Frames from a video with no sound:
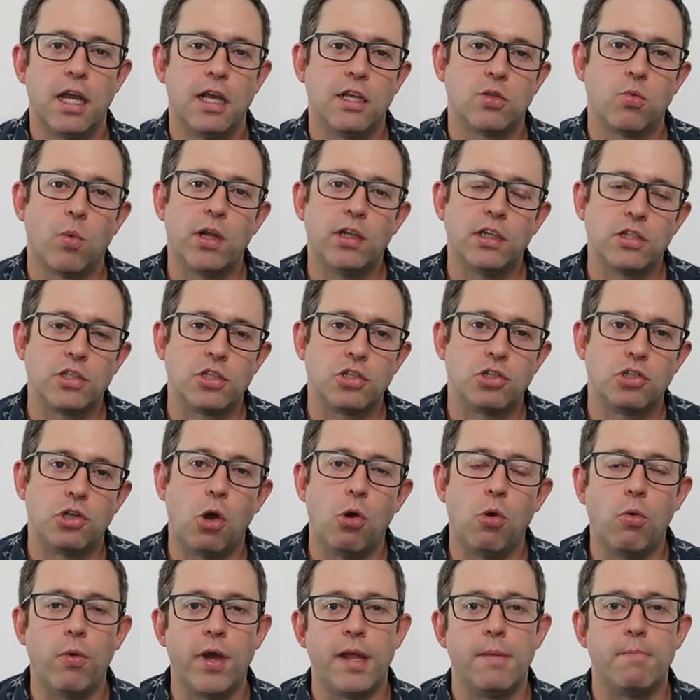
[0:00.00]
as well as
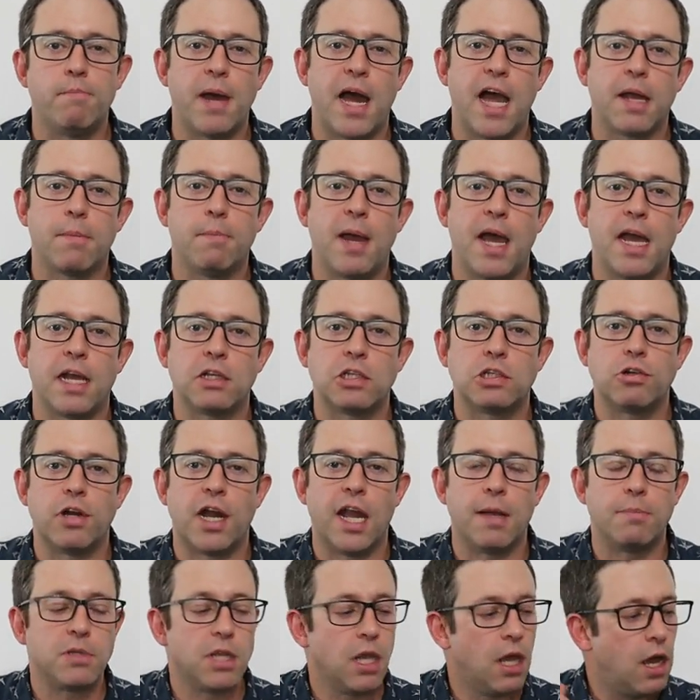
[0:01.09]
stowaway backpack
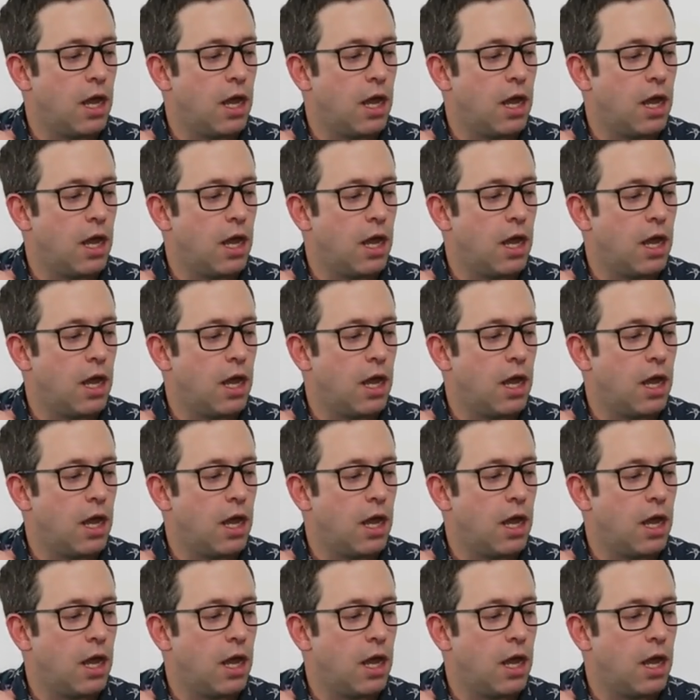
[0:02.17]
straps.